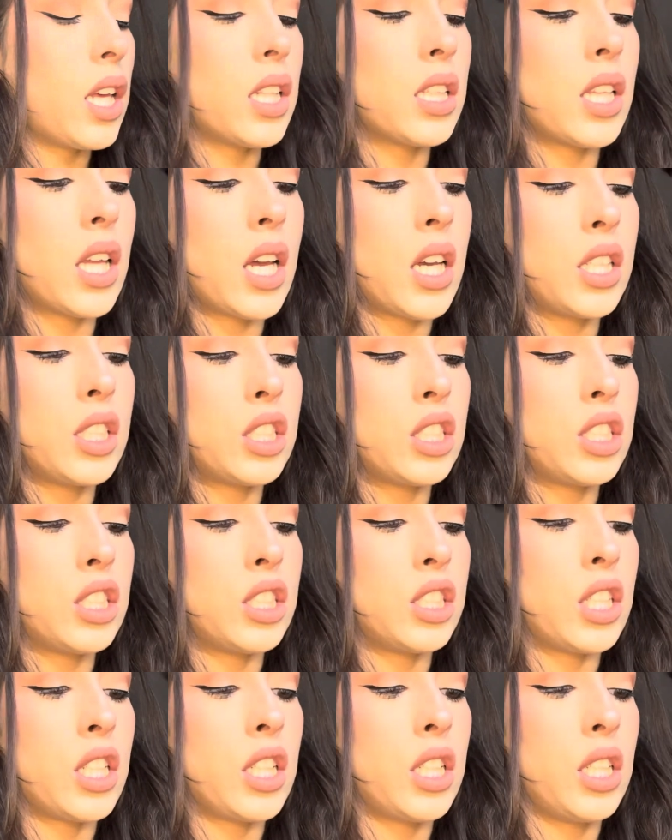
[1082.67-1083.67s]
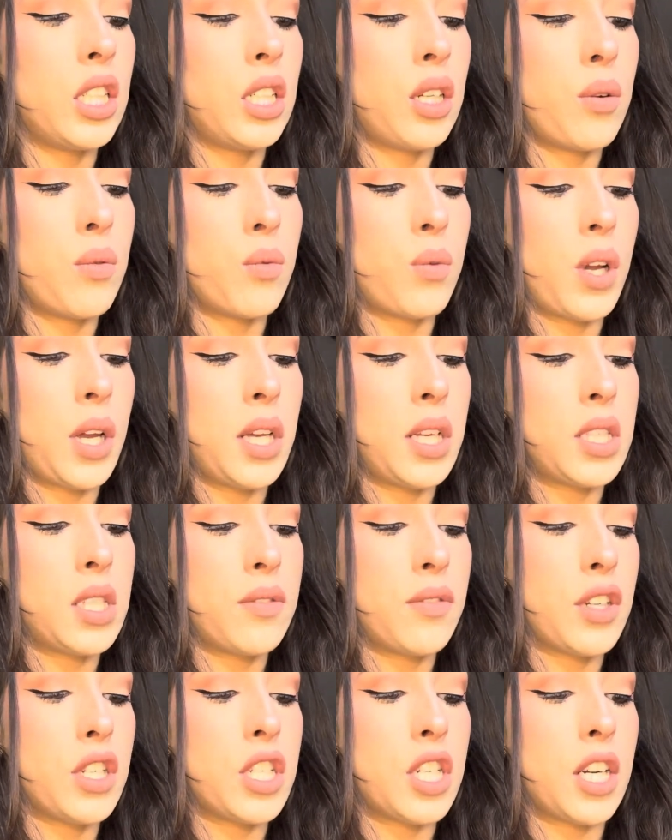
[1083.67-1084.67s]
that she was
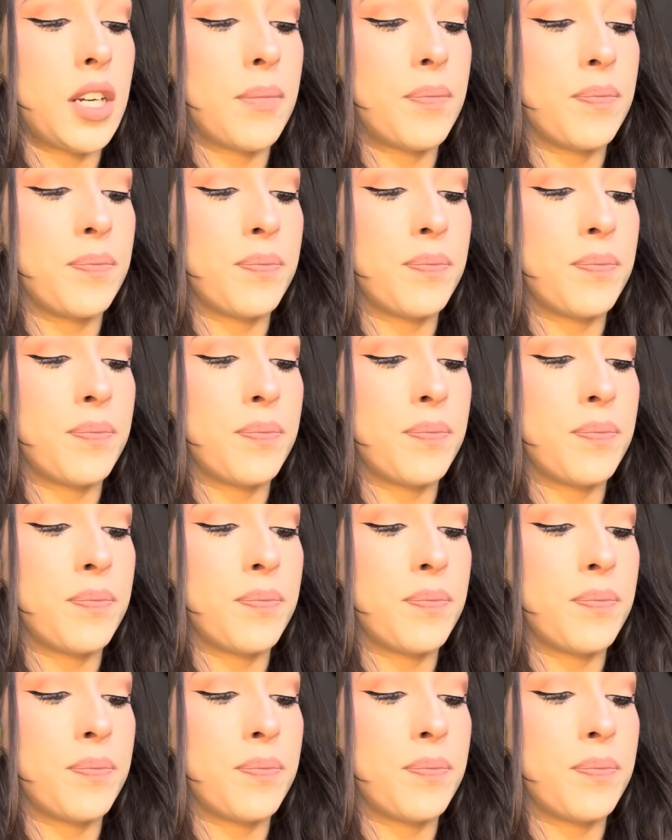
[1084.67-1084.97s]
for sure.